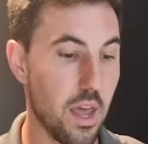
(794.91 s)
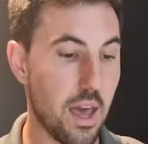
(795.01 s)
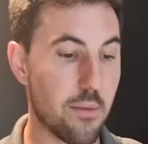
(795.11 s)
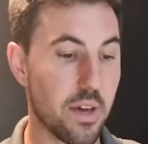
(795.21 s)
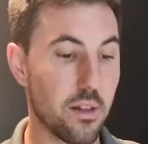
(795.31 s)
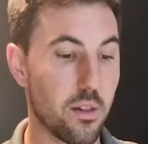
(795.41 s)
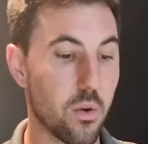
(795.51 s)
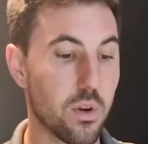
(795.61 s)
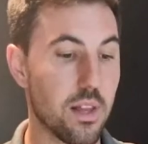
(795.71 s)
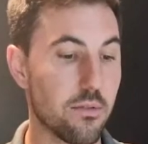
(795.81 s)
And by the
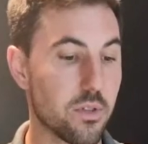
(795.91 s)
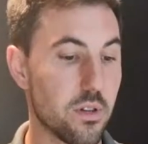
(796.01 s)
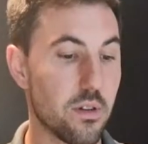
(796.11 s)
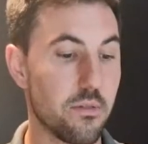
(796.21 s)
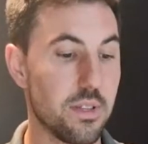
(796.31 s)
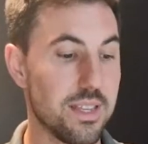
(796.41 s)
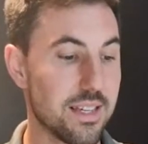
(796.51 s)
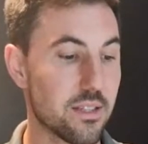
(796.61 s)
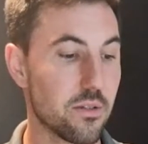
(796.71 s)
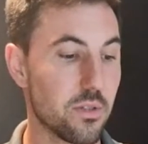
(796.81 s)
lower levels of
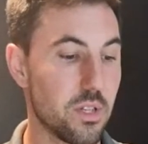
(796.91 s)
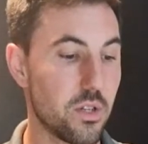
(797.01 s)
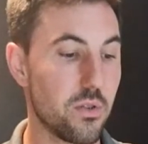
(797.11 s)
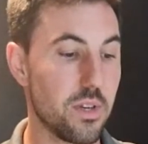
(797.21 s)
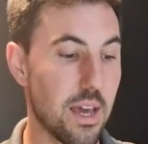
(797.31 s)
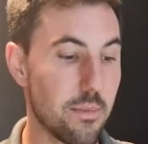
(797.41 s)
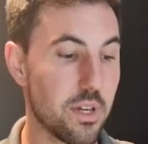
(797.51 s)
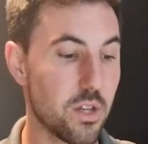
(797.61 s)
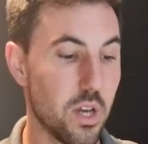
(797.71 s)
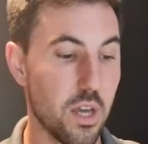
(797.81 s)
intestinal tissue damage,